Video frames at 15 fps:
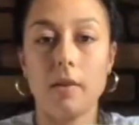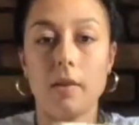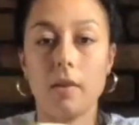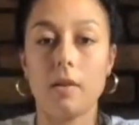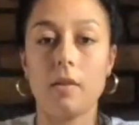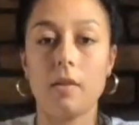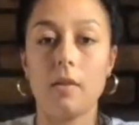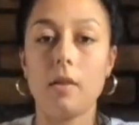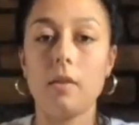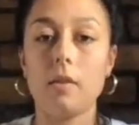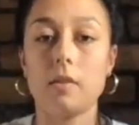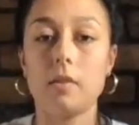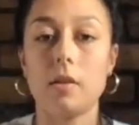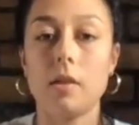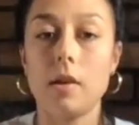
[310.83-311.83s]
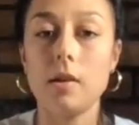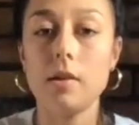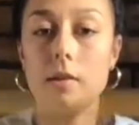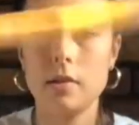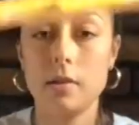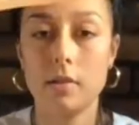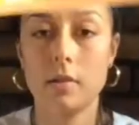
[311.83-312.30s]
and the other side,
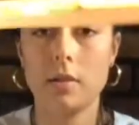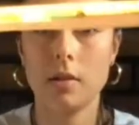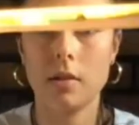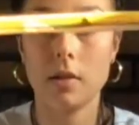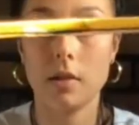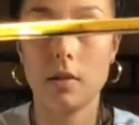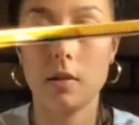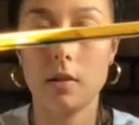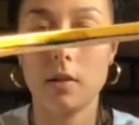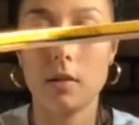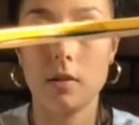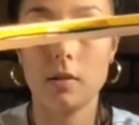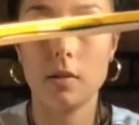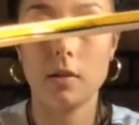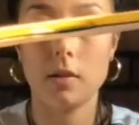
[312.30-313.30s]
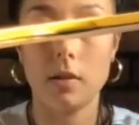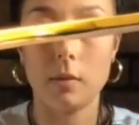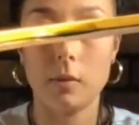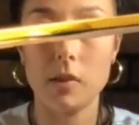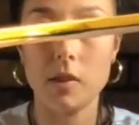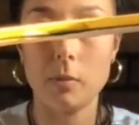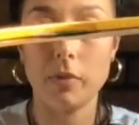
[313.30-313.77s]
like we
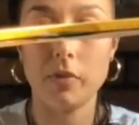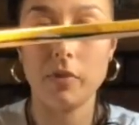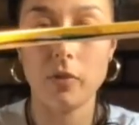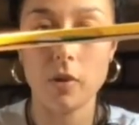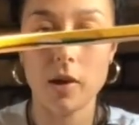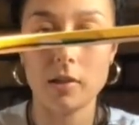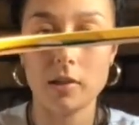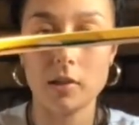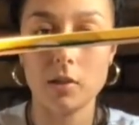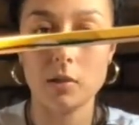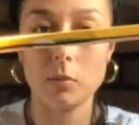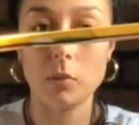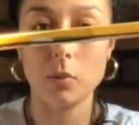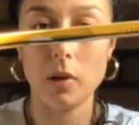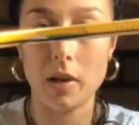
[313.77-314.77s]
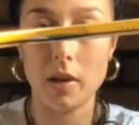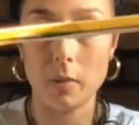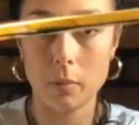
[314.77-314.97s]
did before, has the small lip.